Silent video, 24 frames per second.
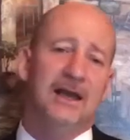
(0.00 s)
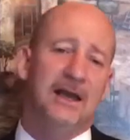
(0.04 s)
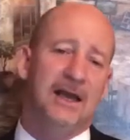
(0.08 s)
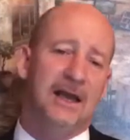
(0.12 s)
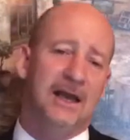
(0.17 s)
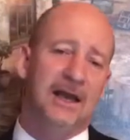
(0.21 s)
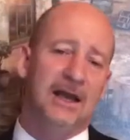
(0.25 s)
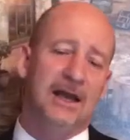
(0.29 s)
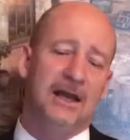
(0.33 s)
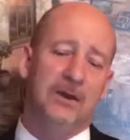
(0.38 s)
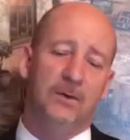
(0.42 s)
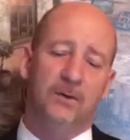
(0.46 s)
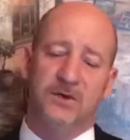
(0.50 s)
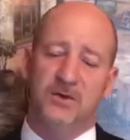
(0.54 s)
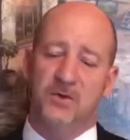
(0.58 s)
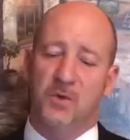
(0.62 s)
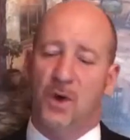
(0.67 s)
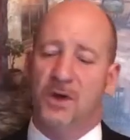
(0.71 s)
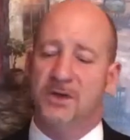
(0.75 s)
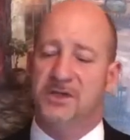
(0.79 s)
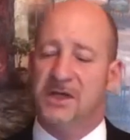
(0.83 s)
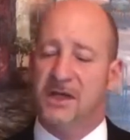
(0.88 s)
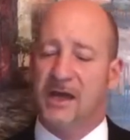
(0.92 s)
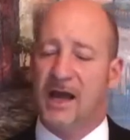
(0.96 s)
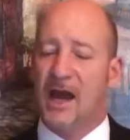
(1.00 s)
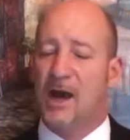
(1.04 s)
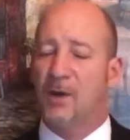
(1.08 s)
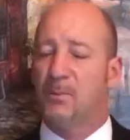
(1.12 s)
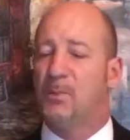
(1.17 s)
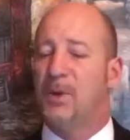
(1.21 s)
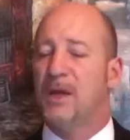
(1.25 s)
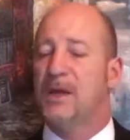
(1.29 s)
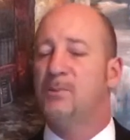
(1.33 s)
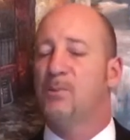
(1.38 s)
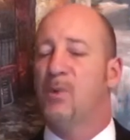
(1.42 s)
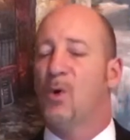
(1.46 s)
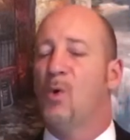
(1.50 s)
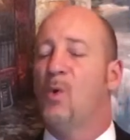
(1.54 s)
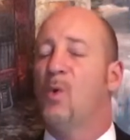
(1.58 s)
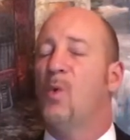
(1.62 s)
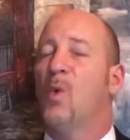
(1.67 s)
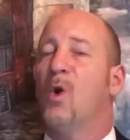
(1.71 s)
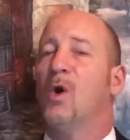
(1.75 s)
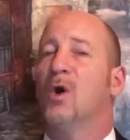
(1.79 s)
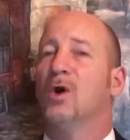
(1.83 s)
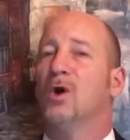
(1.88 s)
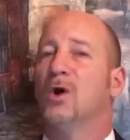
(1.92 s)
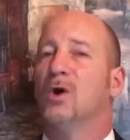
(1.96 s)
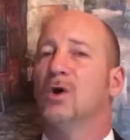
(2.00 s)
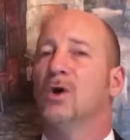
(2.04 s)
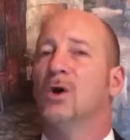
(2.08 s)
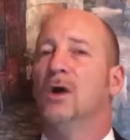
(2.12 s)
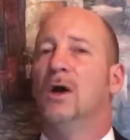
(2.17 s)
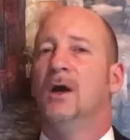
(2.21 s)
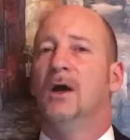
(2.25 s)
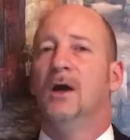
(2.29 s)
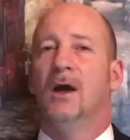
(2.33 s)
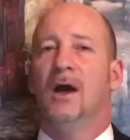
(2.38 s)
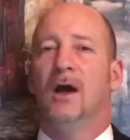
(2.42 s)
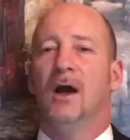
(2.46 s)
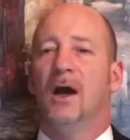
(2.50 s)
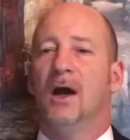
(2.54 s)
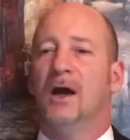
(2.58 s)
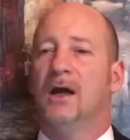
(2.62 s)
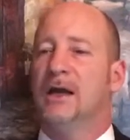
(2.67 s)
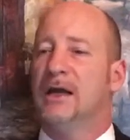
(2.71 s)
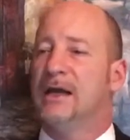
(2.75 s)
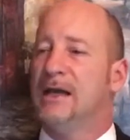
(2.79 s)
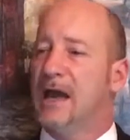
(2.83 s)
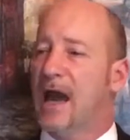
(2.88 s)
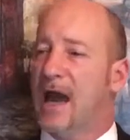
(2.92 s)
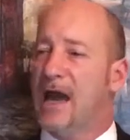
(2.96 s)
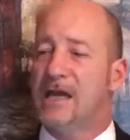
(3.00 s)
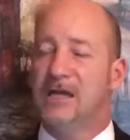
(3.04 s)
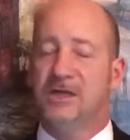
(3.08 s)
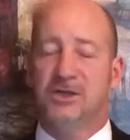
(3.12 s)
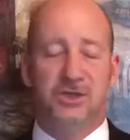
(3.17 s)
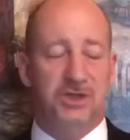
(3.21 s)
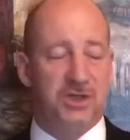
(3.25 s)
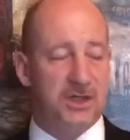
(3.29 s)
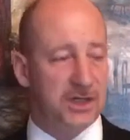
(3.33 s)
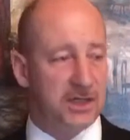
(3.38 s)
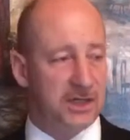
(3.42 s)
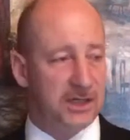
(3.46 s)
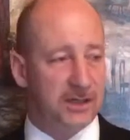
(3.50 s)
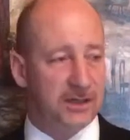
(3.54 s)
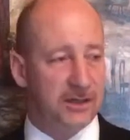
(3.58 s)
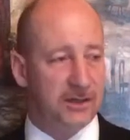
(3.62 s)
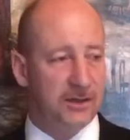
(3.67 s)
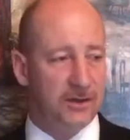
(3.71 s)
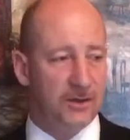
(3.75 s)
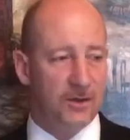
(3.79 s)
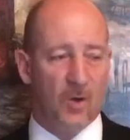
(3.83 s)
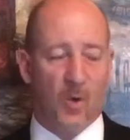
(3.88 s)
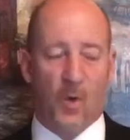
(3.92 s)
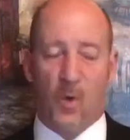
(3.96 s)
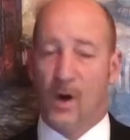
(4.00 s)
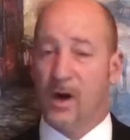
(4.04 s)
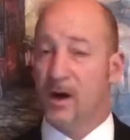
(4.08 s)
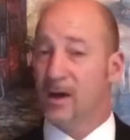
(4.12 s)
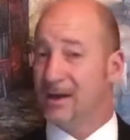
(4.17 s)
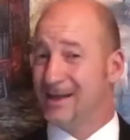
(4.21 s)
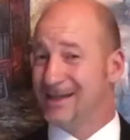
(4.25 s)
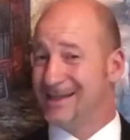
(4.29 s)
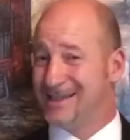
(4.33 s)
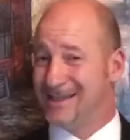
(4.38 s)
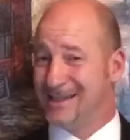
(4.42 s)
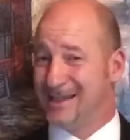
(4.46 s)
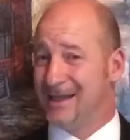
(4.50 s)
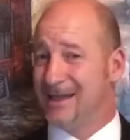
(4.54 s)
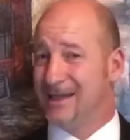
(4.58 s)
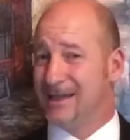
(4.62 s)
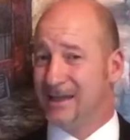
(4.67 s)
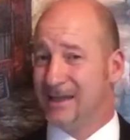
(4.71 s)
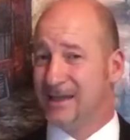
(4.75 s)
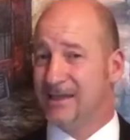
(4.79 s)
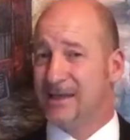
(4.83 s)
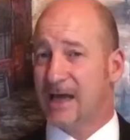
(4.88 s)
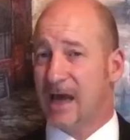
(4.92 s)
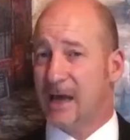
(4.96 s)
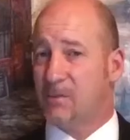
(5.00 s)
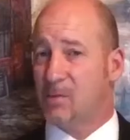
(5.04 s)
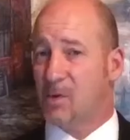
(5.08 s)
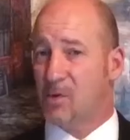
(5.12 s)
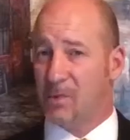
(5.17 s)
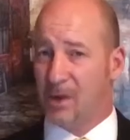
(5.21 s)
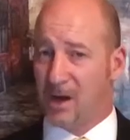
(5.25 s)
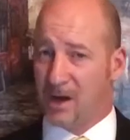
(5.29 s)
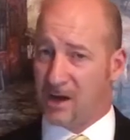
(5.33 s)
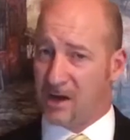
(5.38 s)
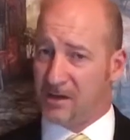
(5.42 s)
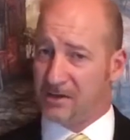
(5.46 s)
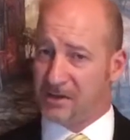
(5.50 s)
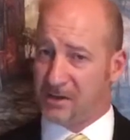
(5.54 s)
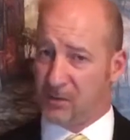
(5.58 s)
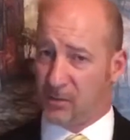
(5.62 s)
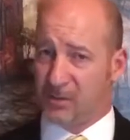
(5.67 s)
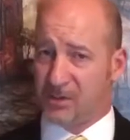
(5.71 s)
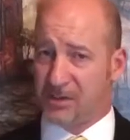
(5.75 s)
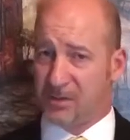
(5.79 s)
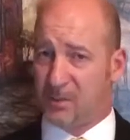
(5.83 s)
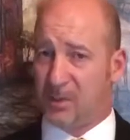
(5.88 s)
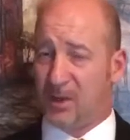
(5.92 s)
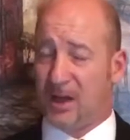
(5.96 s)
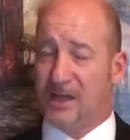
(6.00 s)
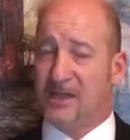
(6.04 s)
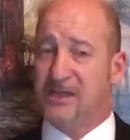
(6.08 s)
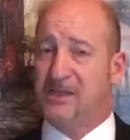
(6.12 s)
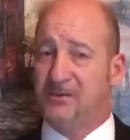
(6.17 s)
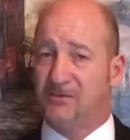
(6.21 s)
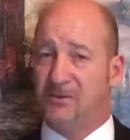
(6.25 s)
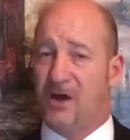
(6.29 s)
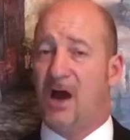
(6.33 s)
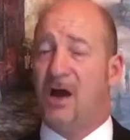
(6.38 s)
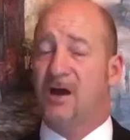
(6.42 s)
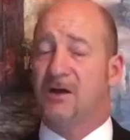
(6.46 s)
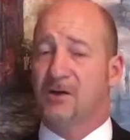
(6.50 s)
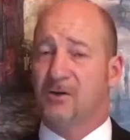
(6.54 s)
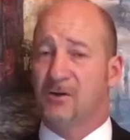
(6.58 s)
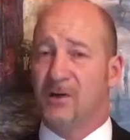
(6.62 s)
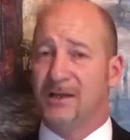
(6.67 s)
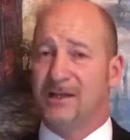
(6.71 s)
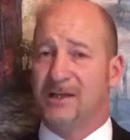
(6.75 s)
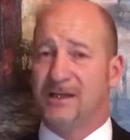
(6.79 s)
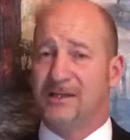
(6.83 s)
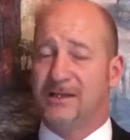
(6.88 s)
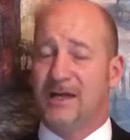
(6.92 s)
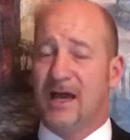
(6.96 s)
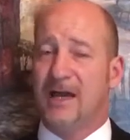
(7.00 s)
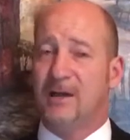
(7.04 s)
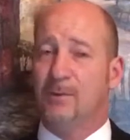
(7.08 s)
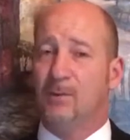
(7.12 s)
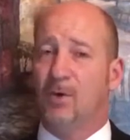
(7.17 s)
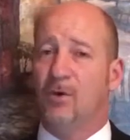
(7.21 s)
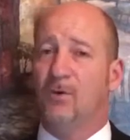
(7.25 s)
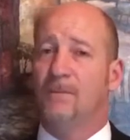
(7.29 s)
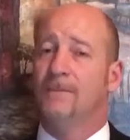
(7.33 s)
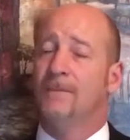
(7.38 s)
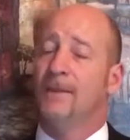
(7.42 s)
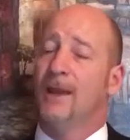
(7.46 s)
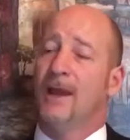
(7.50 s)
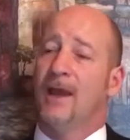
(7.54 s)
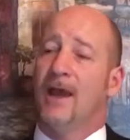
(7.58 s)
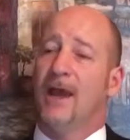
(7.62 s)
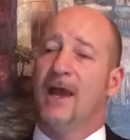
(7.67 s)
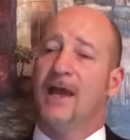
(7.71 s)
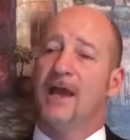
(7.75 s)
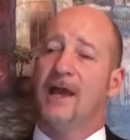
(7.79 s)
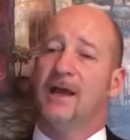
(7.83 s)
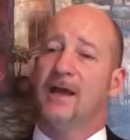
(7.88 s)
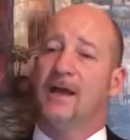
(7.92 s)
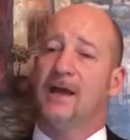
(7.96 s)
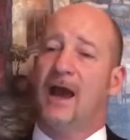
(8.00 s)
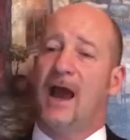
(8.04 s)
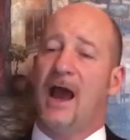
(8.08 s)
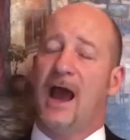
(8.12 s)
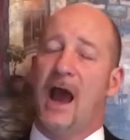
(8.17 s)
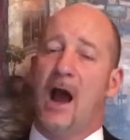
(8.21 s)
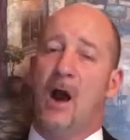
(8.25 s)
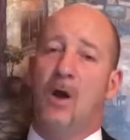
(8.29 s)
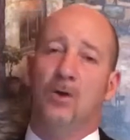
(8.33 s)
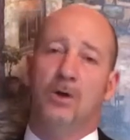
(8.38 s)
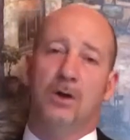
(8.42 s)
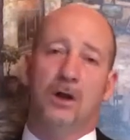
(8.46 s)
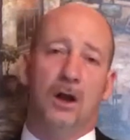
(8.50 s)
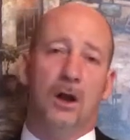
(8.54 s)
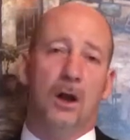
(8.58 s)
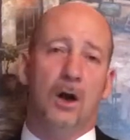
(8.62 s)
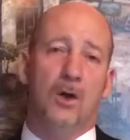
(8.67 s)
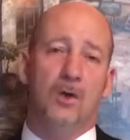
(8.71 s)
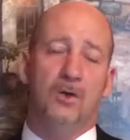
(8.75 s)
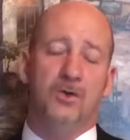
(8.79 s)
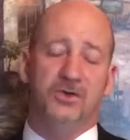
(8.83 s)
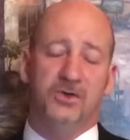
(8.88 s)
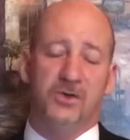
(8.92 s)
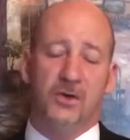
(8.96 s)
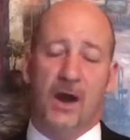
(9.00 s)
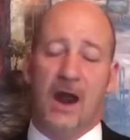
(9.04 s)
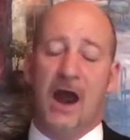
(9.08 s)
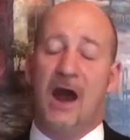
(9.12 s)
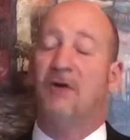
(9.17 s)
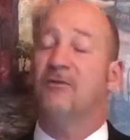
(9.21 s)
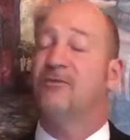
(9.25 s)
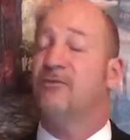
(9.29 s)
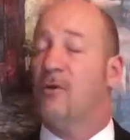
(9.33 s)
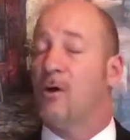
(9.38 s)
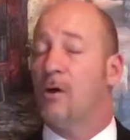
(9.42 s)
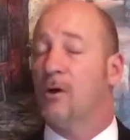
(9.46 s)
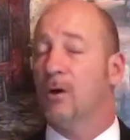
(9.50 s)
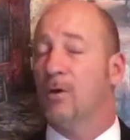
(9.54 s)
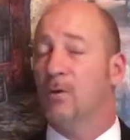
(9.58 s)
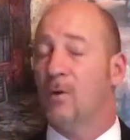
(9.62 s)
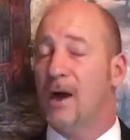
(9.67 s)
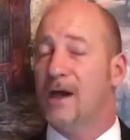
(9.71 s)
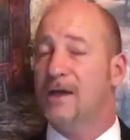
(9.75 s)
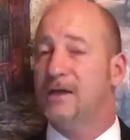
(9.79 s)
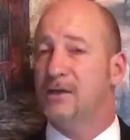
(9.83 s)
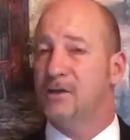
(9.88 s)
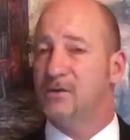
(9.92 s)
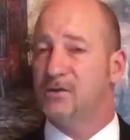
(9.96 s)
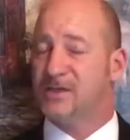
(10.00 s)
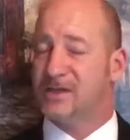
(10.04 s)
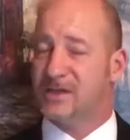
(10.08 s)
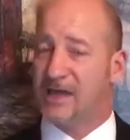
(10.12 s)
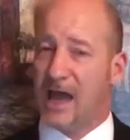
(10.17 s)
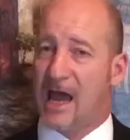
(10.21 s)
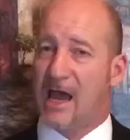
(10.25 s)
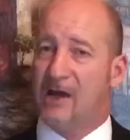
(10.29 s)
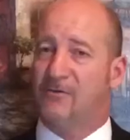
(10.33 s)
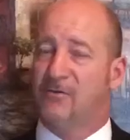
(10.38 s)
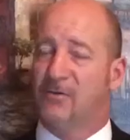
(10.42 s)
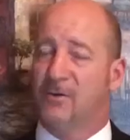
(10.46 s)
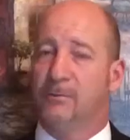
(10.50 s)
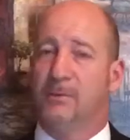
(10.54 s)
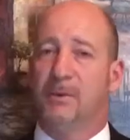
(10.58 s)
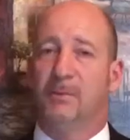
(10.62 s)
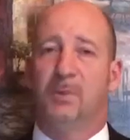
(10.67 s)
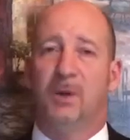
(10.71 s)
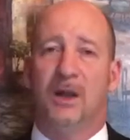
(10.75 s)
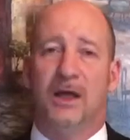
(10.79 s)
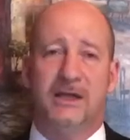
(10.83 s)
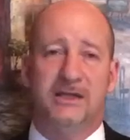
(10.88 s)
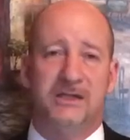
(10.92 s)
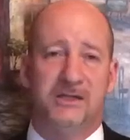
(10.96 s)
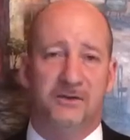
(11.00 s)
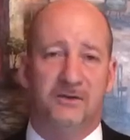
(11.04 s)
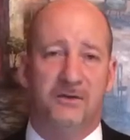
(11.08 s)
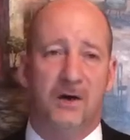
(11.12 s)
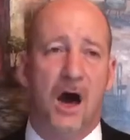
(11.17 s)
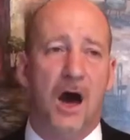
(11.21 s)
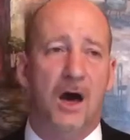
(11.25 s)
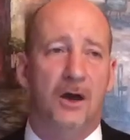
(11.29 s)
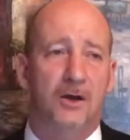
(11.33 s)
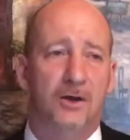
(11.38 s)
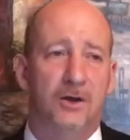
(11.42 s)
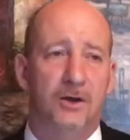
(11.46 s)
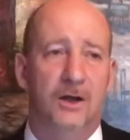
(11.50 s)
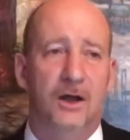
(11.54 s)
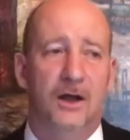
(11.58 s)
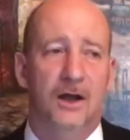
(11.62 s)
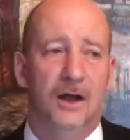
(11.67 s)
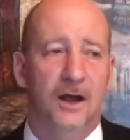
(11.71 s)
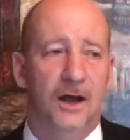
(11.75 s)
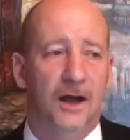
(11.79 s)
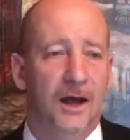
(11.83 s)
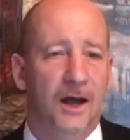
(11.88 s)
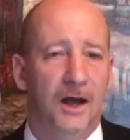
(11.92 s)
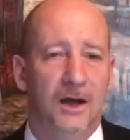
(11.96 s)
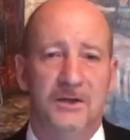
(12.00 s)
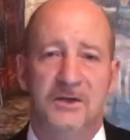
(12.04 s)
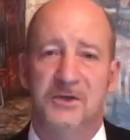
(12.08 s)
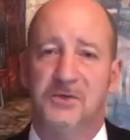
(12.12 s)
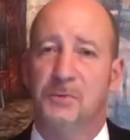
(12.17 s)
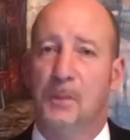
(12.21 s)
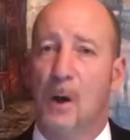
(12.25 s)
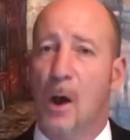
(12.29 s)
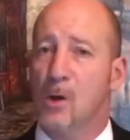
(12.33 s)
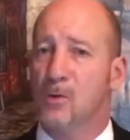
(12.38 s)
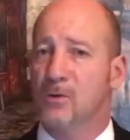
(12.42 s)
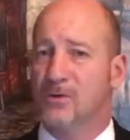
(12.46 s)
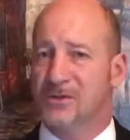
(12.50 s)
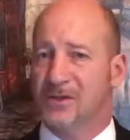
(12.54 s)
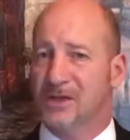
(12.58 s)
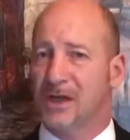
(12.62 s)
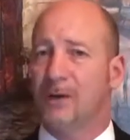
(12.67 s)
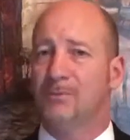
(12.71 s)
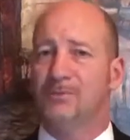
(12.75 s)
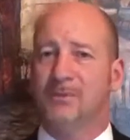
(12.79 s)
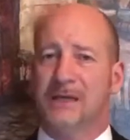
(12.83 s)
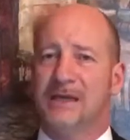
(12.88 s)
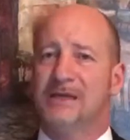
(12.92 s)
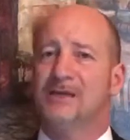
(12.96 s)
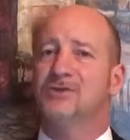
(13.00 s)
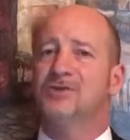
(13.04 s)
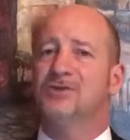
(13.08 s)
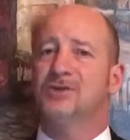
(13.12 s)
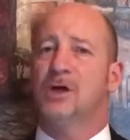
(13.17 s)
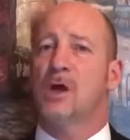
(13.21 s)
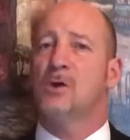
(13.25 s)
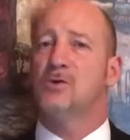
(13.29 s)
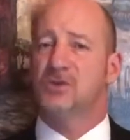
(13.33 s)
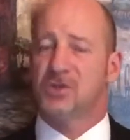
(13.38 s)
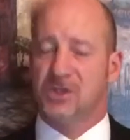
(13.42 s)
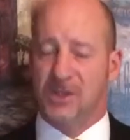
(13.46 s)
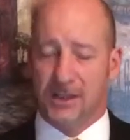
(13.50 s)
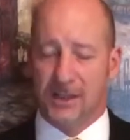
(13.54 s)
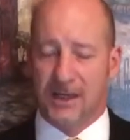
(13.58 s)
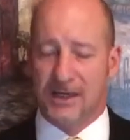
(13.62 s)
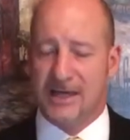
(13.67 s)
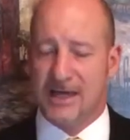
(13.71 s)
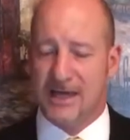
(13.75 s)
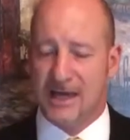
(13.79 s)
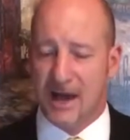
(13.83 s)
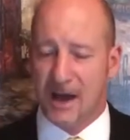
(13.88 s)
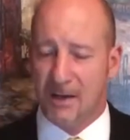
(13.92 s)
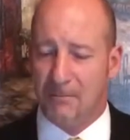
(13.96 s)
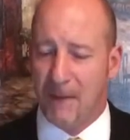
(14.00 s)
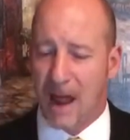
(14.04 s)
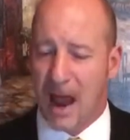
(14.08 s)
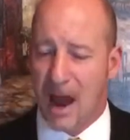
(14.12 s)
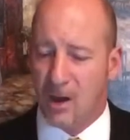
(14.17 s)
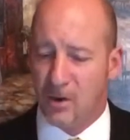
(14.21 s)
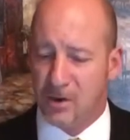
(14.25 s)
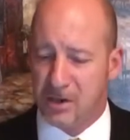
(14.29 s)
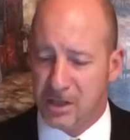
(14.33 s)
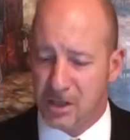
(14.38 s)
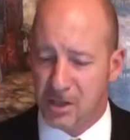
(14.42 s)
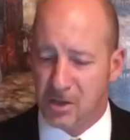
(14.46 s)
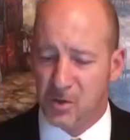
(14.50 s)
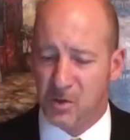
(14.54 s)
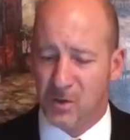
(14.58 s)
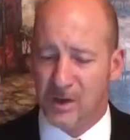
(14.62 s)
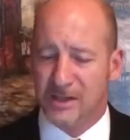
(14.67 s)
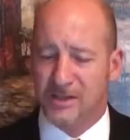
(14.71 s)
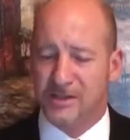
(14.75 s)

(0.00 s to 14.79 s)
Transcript: and he was watching how people were uh, gauging where to sit at the table because there was a place of honor at the table, and how close or how far away you sat from the place of honor uh, spoke something socially about you.